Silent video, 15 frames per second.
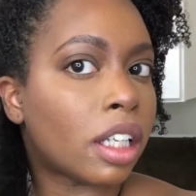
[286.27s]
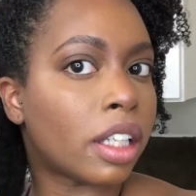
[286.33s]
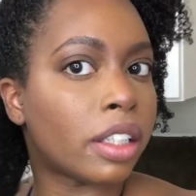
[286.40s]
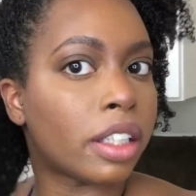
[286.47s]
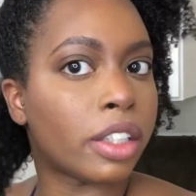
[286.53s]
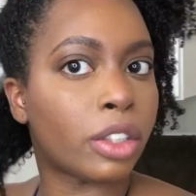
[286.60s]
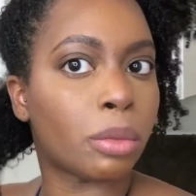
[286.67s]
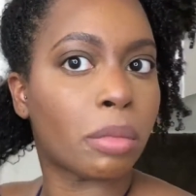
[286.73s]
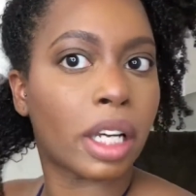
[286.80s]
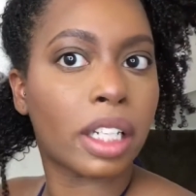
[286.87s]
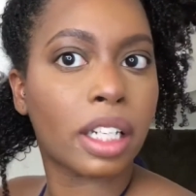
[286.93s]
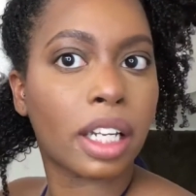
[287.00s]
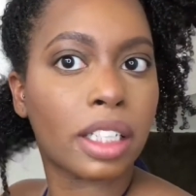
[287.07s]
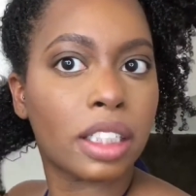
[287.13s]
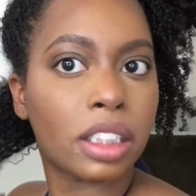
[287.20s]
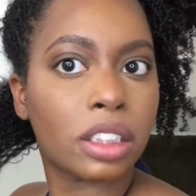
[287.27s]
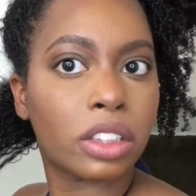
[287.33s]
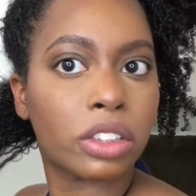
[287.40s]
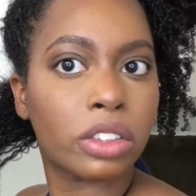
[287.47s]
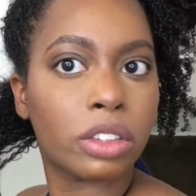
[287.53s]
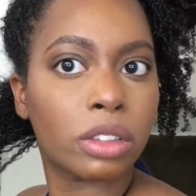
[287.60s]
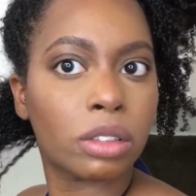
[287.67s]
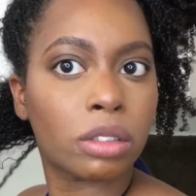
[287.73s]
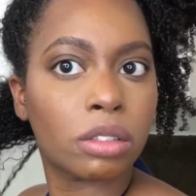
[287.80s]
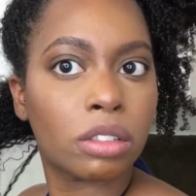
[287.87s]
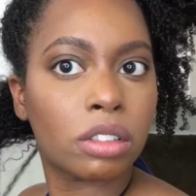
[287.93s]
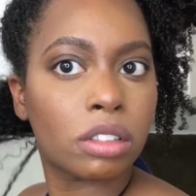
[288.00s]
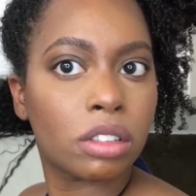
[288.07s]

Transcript: And then you might not need to do